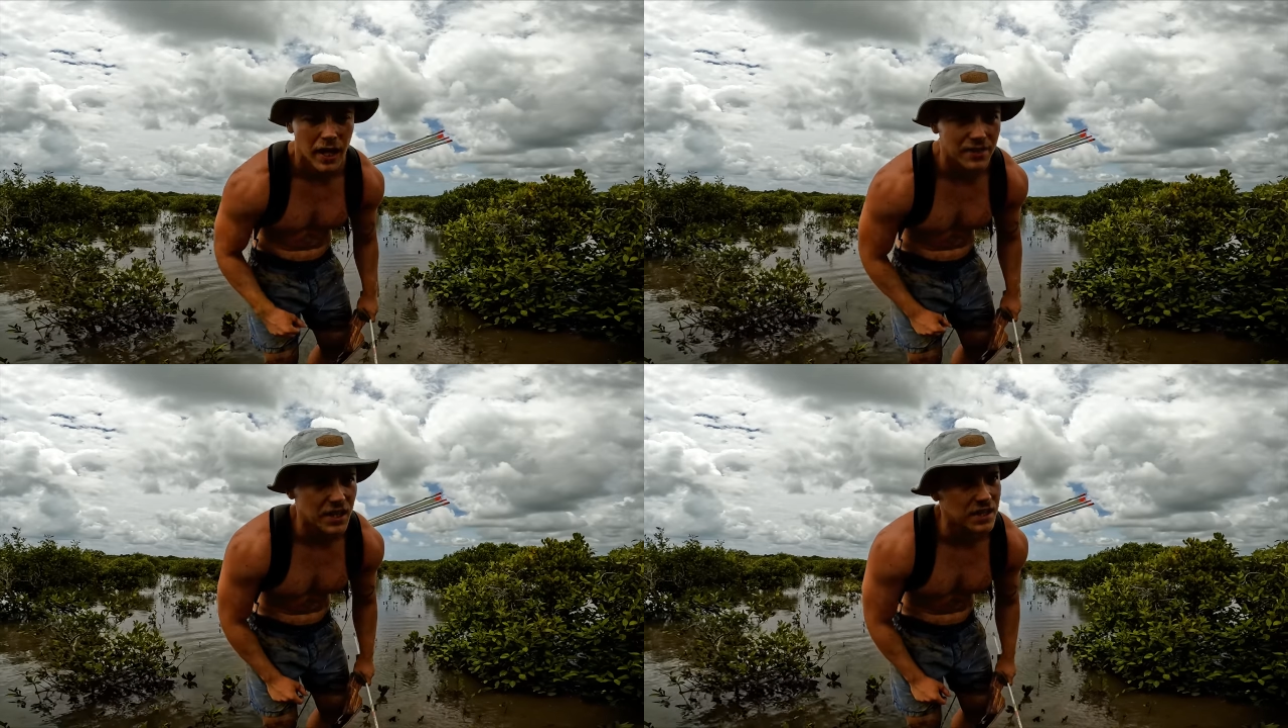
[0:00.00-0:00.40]

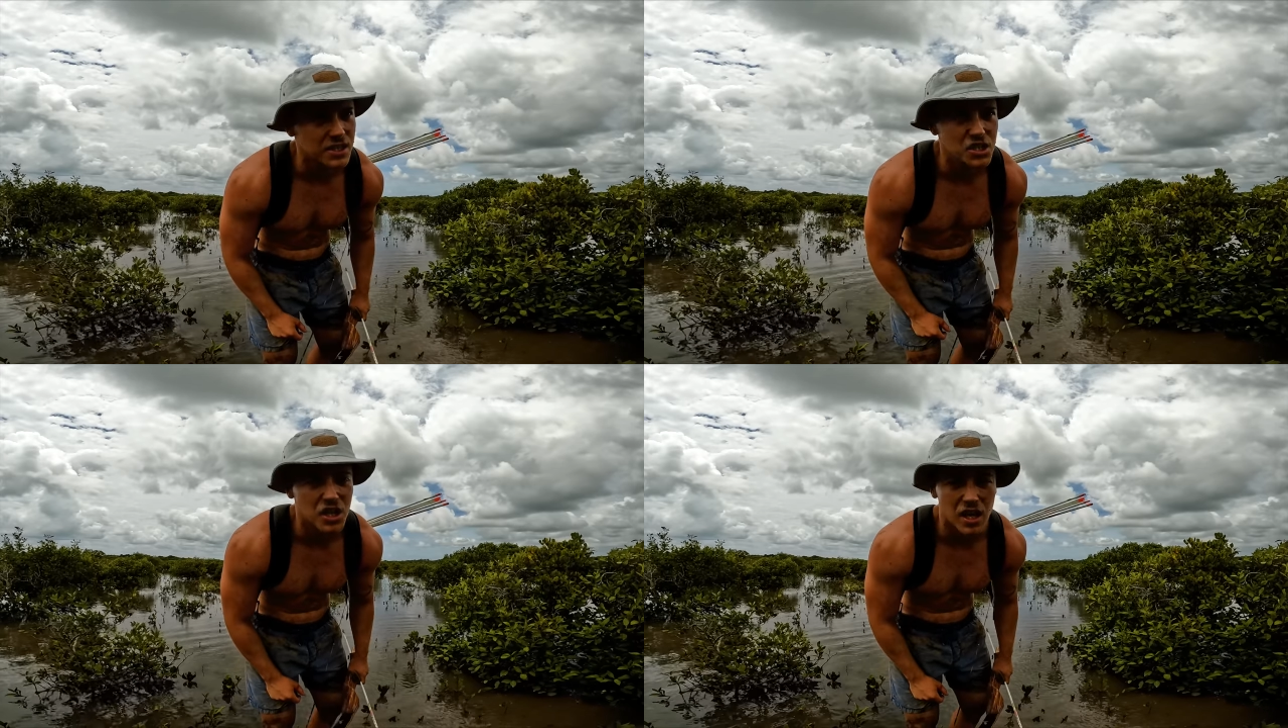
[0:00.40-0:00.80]
at the end
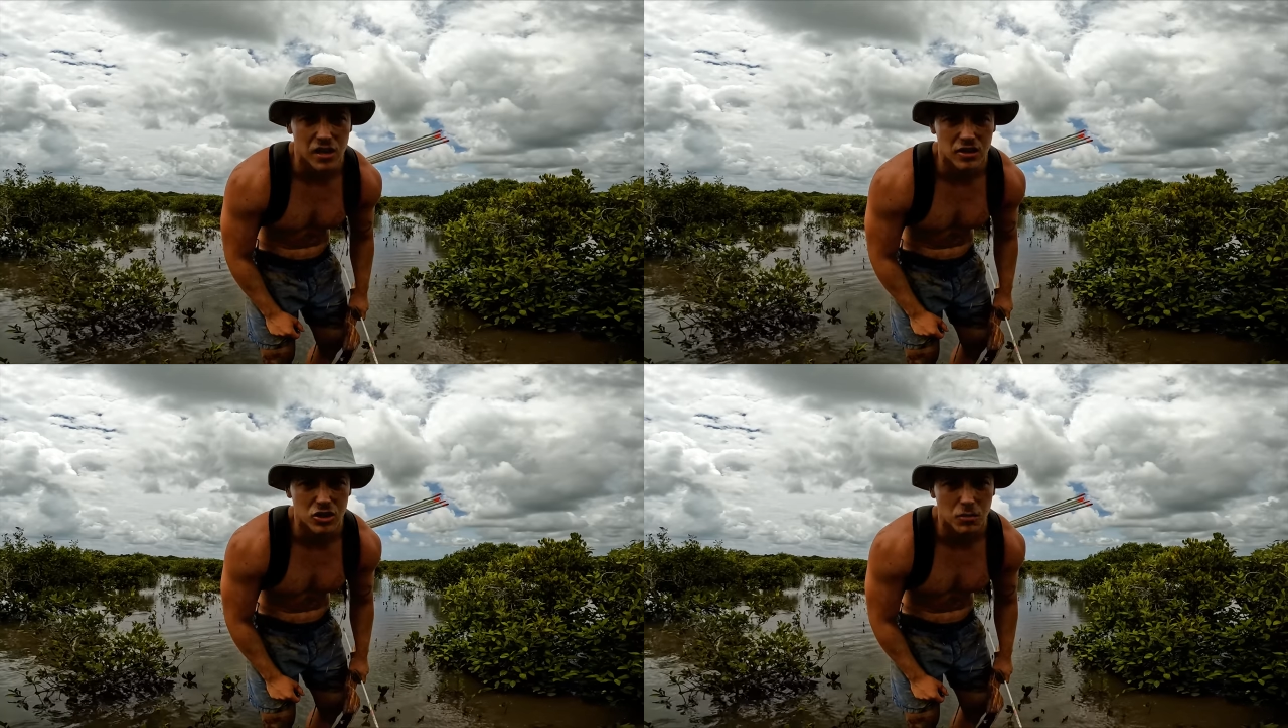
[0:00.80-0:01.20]
of this
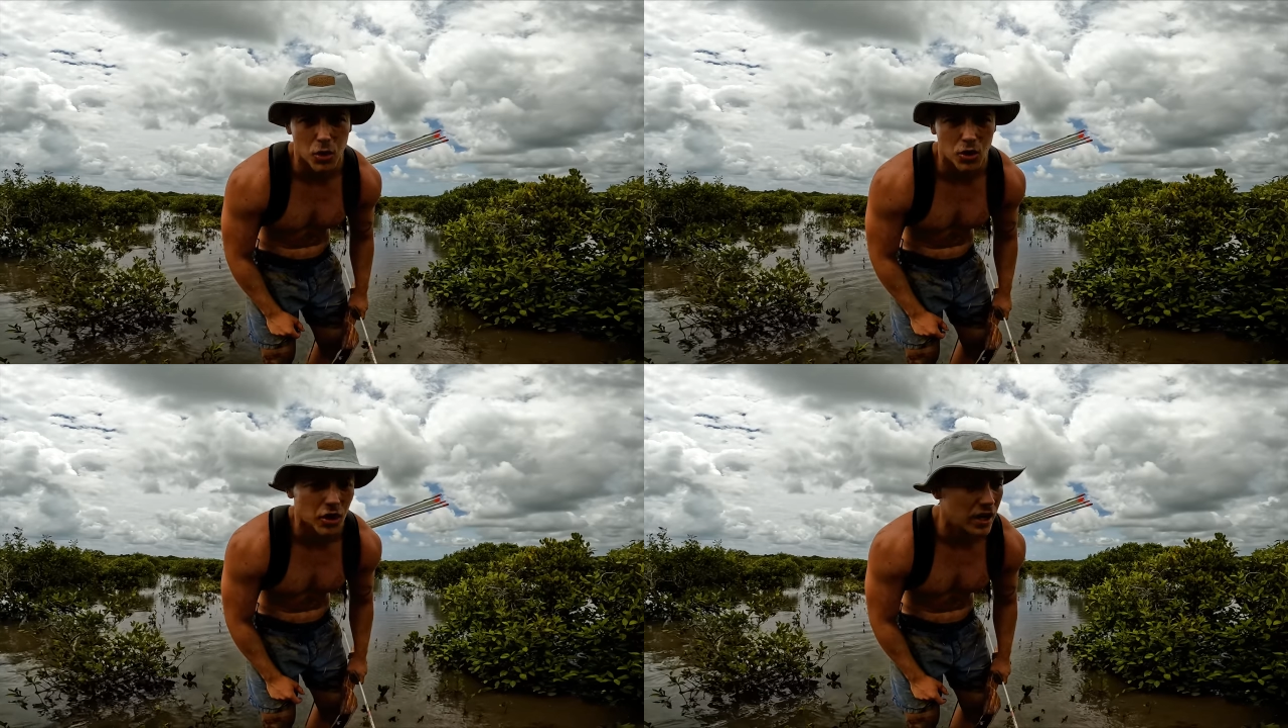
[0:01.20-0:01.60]
challenge
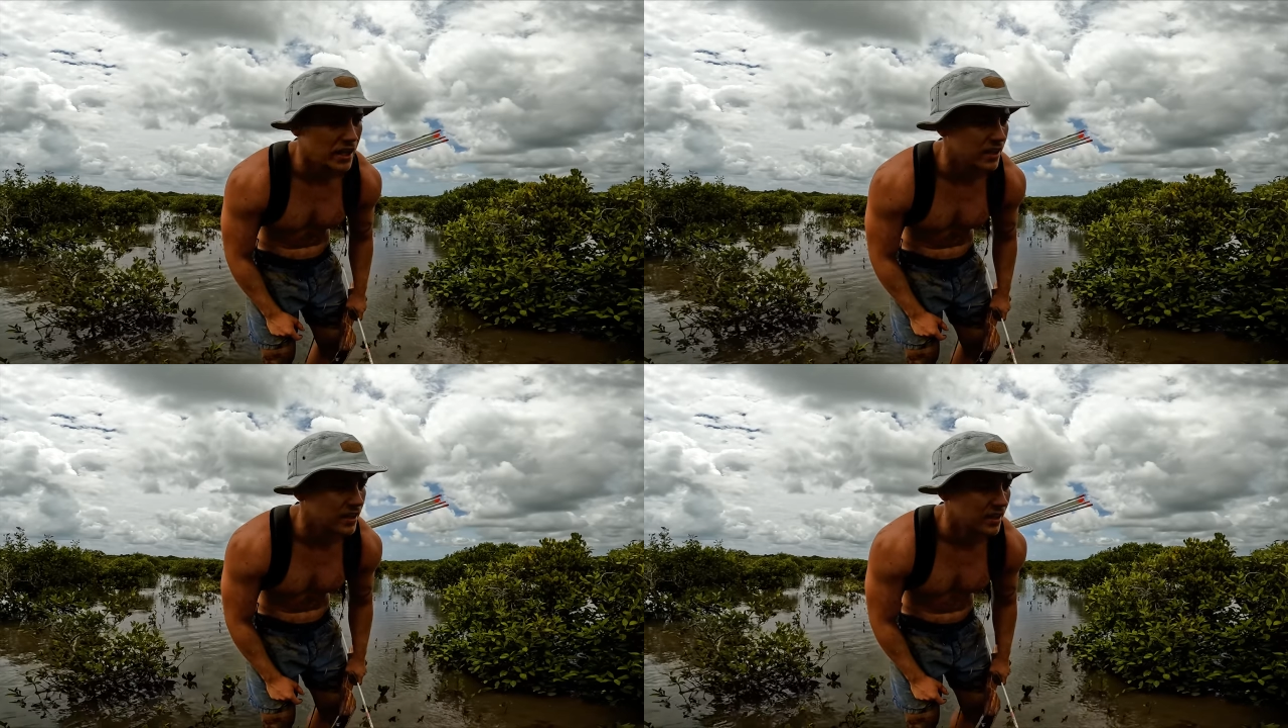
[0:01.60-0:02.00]
tomorrow
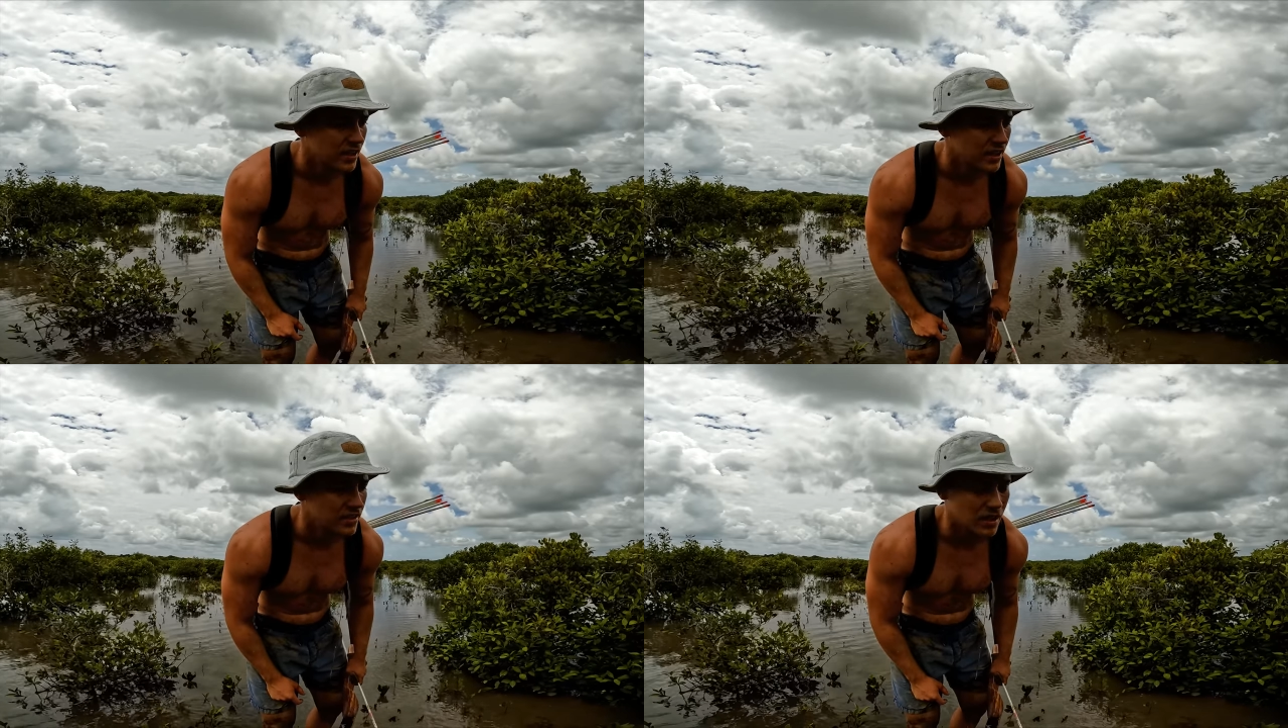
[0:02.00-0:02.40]
night.
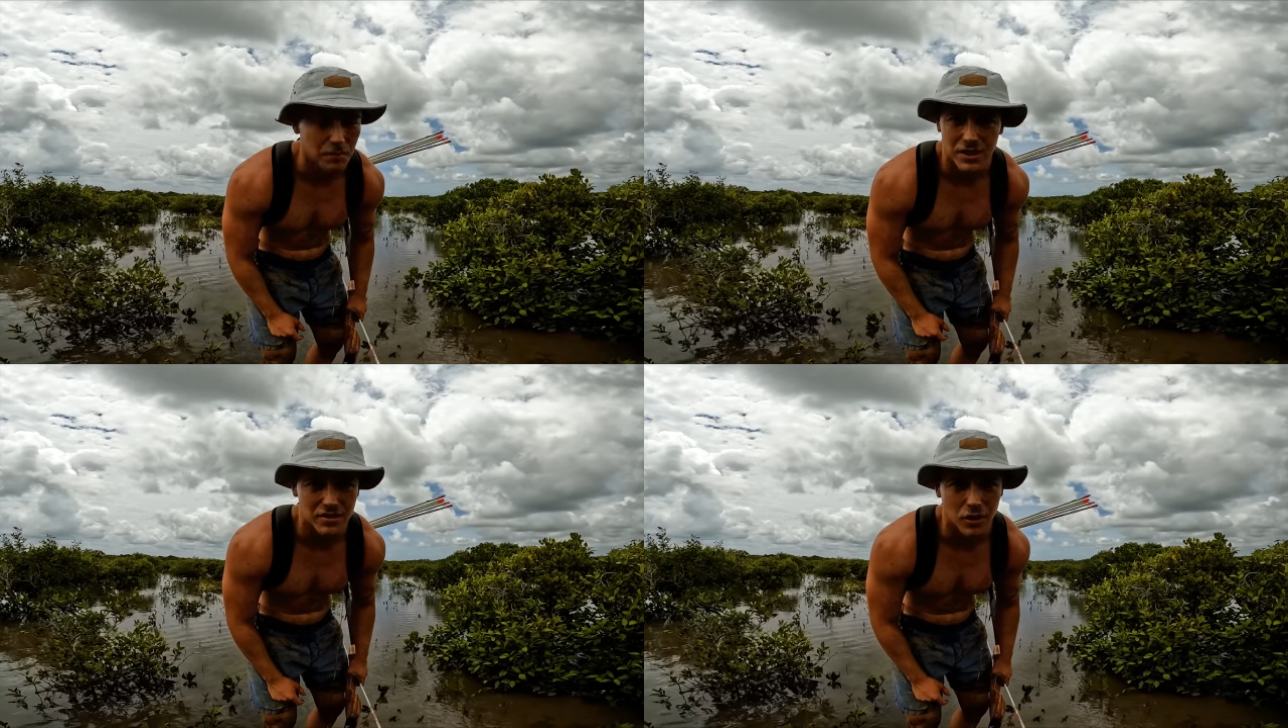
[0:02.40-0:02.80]
Cause
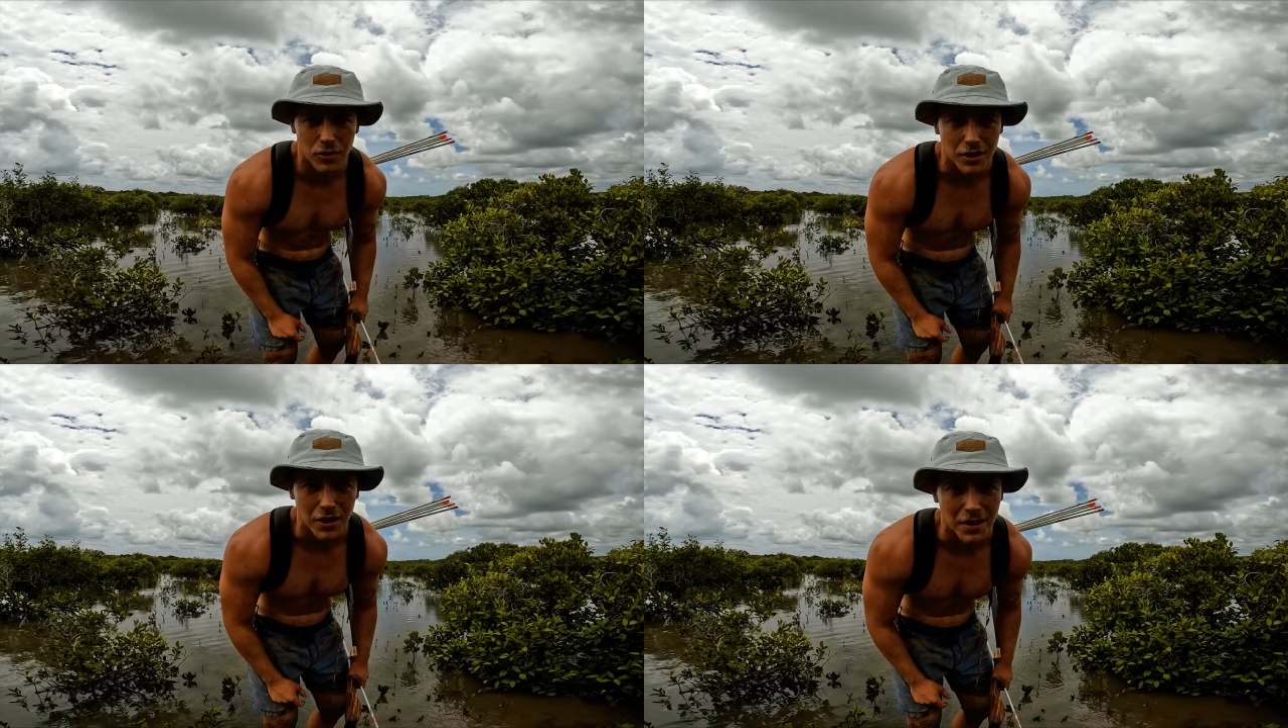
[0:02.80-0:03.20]
I'm, it's
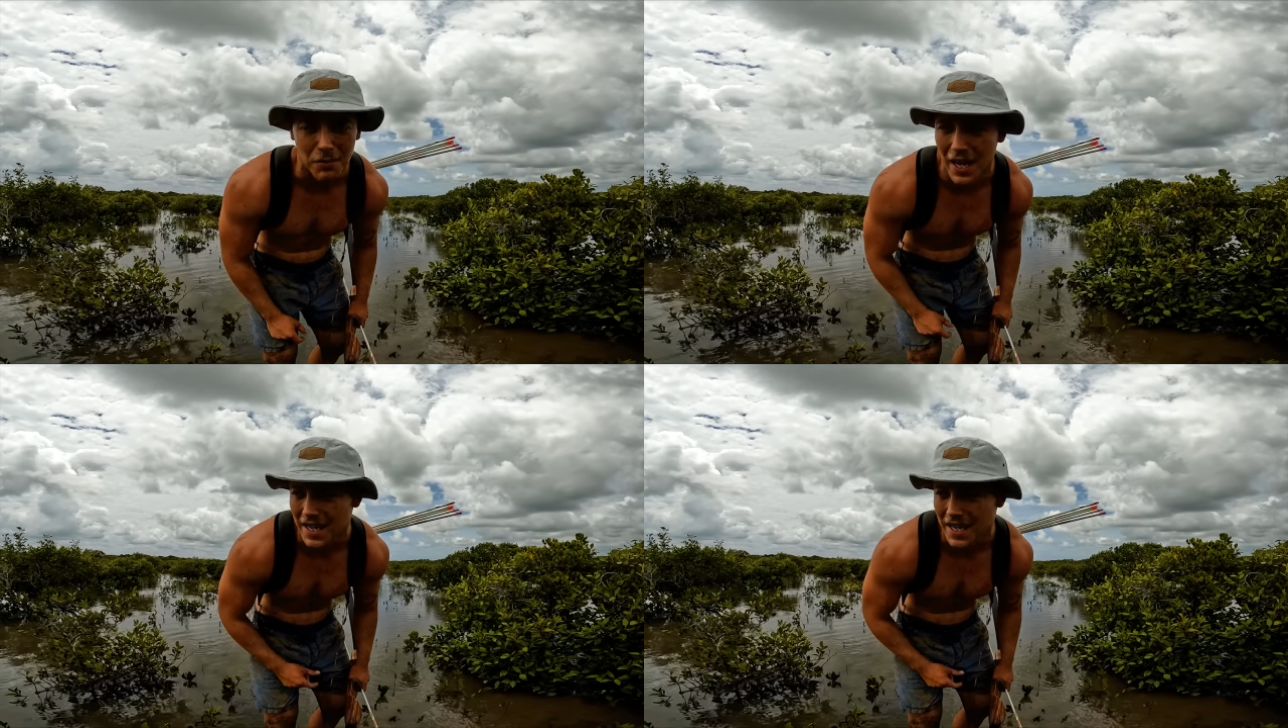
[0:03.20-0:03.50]
not looking like I'm